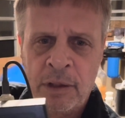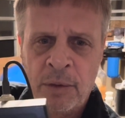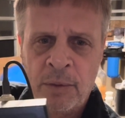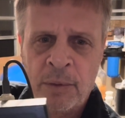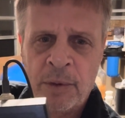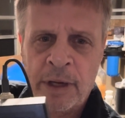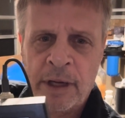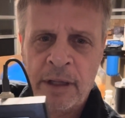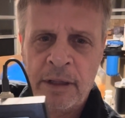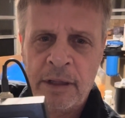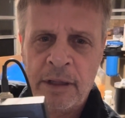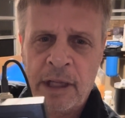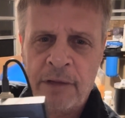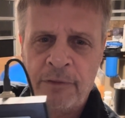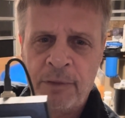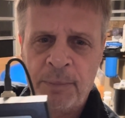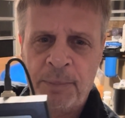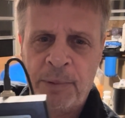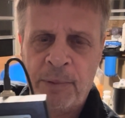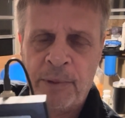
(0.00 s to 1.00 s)
We're at
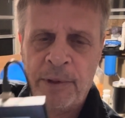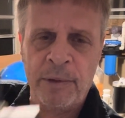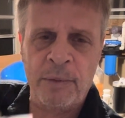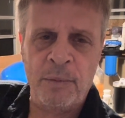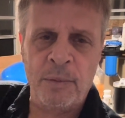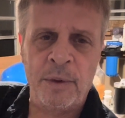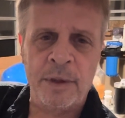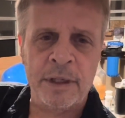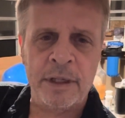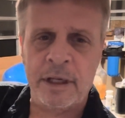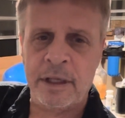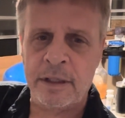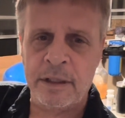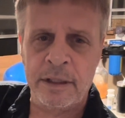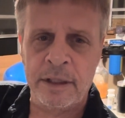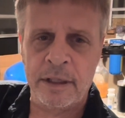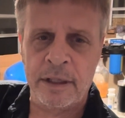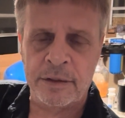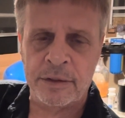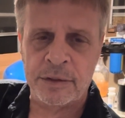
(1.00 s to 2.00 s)
11.1 on
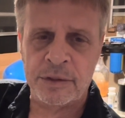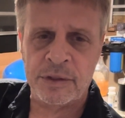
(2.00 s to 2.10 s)
the other.